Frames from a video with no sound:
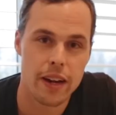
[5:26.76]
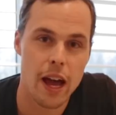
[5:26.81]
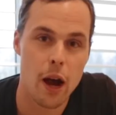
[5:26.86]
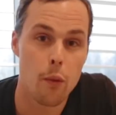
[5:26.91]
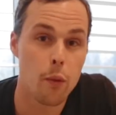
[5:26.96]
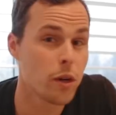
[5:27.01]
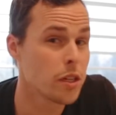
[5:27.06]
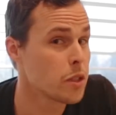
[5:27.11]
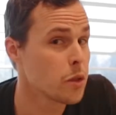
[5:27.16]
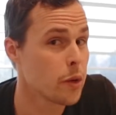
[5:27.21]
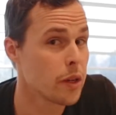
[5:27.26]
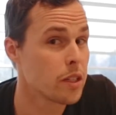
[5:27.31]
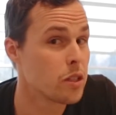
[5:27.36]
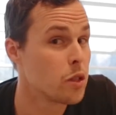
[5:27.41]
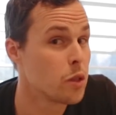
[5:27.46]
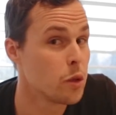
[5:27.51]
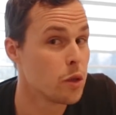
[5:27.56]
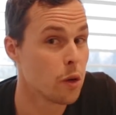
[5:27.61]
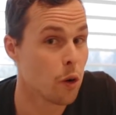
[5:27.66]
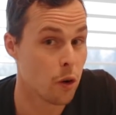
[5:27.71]
Now we're doing
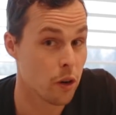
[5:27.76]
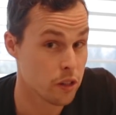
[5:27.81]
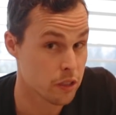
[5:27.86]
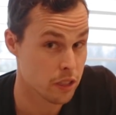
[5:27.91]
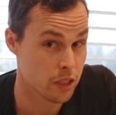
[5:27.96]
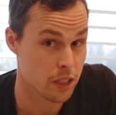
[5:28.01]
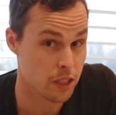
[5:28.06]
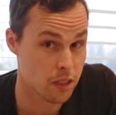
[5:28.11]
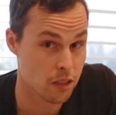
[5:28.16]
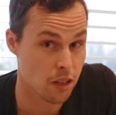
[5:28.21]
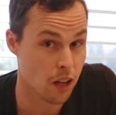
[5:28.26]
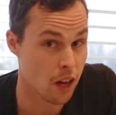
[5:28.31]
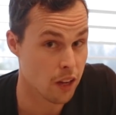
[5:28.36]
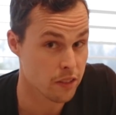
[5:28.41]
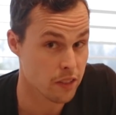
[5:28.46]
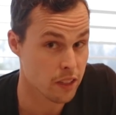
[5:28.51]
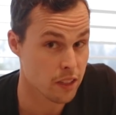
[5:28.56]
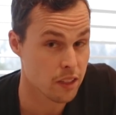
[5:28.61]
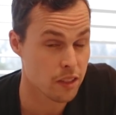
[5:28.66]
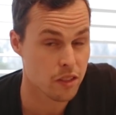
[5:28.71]
2 doors in this
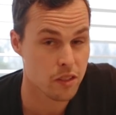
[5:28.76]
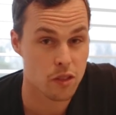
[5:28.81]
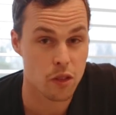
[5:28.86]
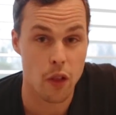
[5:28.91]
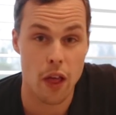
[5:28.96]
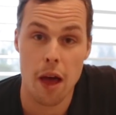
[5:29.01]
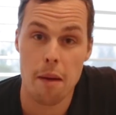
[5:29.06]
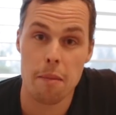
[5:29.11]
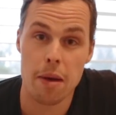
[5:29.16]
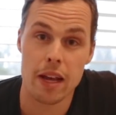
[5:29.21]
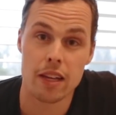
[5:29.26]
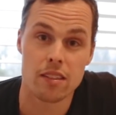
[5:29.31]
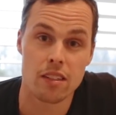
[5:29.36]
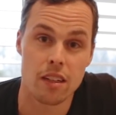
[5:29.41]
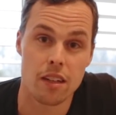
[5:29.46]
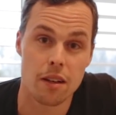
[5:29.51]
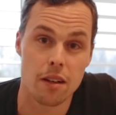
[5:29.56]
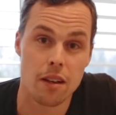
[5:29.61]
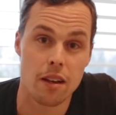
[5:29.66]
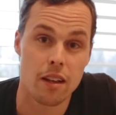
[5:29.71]
closet, so that makes
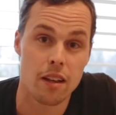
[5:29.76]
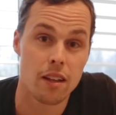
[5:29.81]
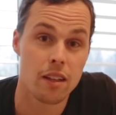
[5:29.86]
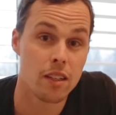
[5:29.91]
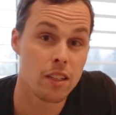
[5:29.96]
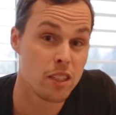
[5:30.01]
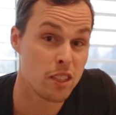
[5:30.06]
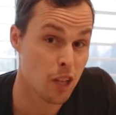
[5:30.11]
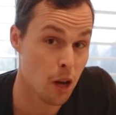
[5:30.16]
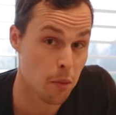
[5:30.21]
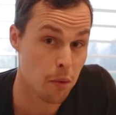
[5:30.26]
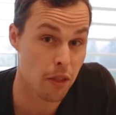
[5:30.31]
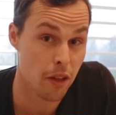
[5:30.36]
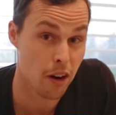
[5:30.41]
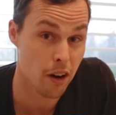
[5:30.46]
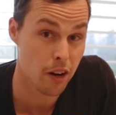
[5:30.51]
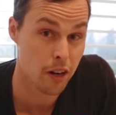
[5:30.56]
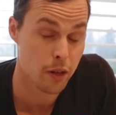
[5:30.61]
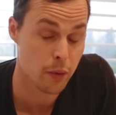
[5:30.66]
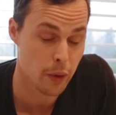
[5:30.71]
it double the
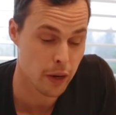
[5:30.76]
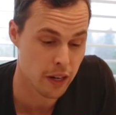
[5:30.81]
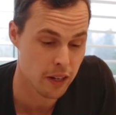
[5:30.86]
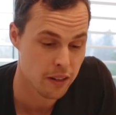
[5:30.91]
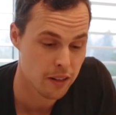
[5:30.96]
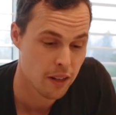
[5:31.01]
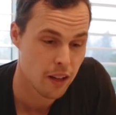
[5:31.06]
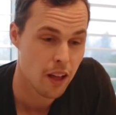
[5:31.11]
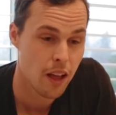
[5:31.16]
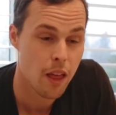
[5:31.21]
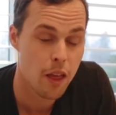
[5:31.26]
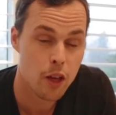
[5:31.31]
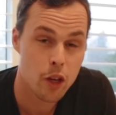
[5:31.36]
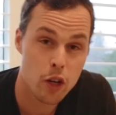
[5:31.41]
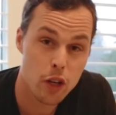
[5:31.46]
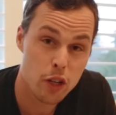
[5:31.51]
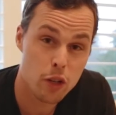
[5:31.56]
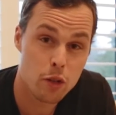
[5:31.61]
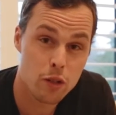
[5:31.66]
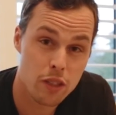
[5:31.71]
hardware.
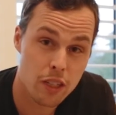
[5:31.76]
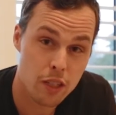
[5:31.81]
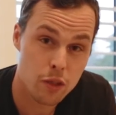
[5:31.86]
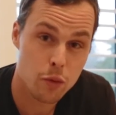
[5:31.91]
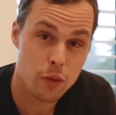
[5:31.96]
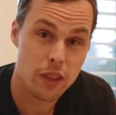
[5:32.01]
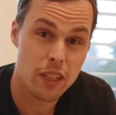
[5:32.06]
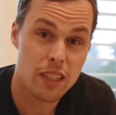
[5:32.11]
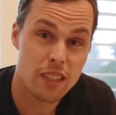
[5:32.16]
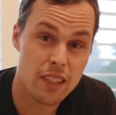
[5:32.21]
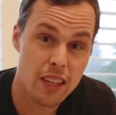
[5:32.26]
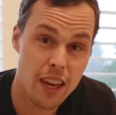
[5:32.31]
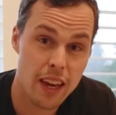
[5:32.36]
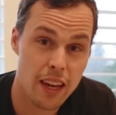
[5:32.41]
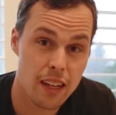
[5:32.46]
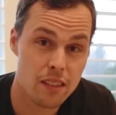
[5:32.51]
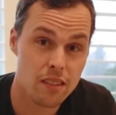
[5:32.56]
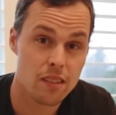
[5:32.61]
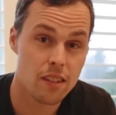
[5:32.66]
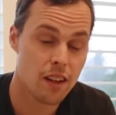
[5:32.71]
Good news is with these
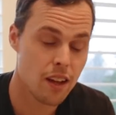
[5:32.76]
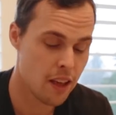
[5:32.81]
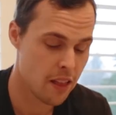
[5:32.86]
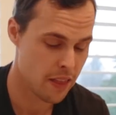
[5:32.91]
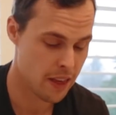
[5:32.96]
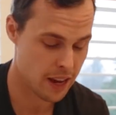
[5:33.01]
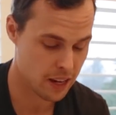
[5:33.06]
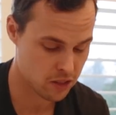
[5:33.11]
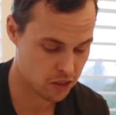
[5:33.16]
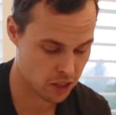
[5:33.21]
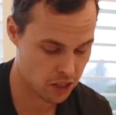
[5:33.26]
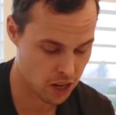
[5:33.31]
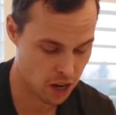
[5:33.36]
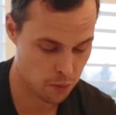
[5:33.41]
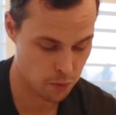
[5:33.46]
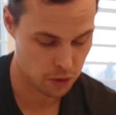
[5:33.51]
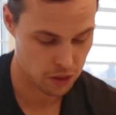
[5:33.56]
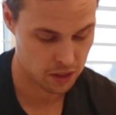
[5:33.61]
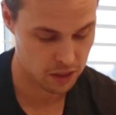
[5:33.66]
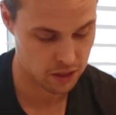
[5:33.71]
kits, they actually
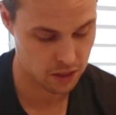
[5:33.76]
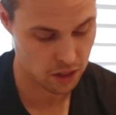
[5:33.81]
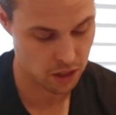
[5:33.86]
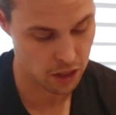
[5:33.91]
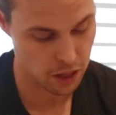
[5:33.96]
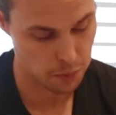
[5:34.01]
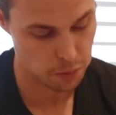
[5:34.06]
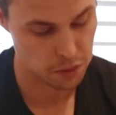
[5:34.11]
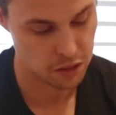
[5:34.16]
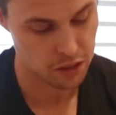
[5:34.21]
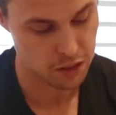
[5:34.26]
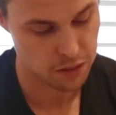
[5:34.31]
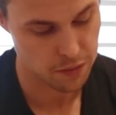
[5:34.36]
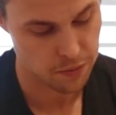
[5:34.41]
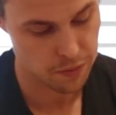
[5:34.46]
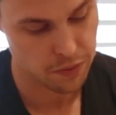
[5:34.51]
come with these clips,